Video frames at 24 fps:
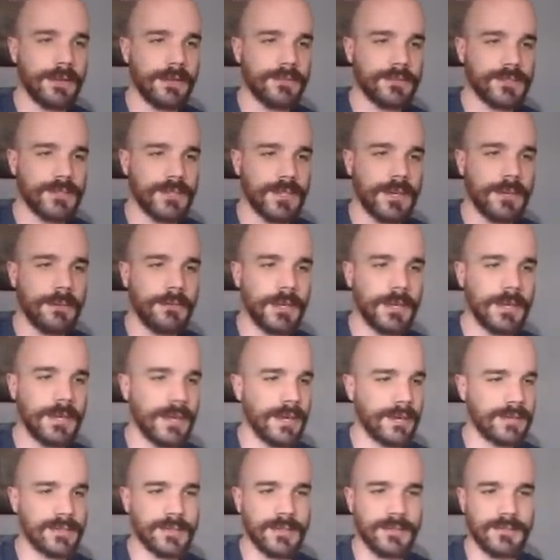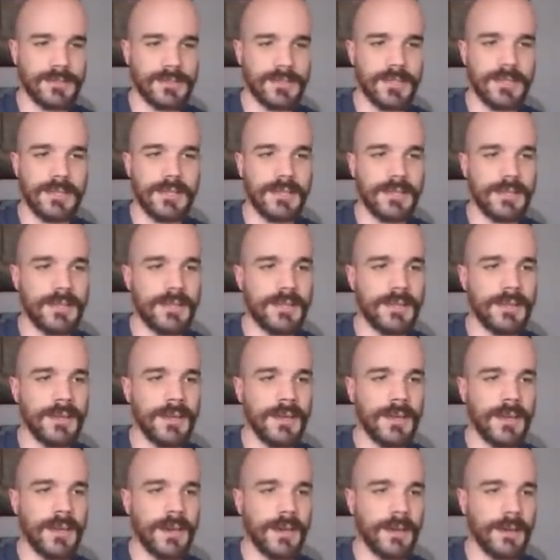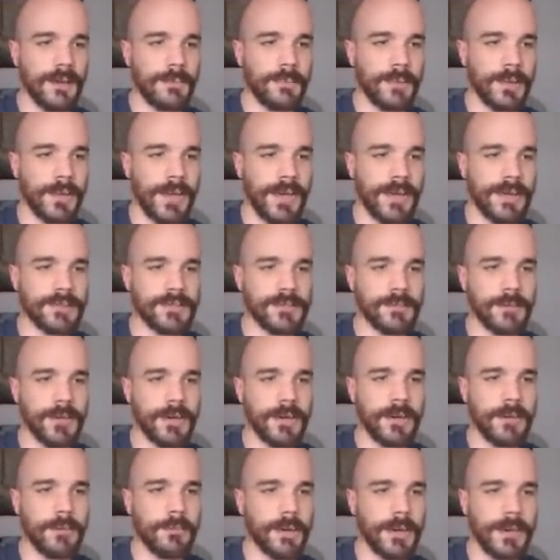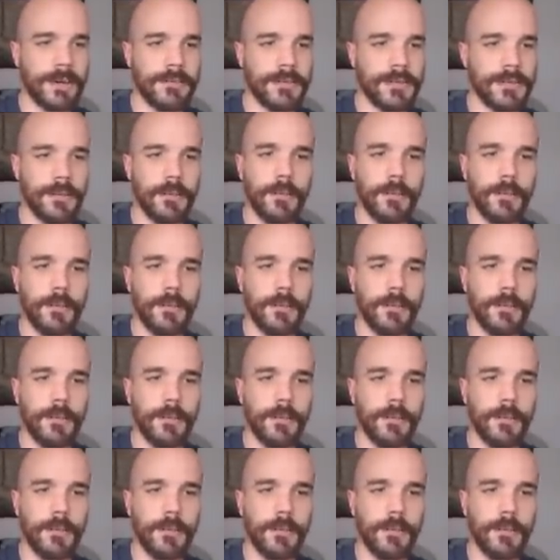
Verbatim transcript: They have Cinnamon, XFCE, Plasma, whatever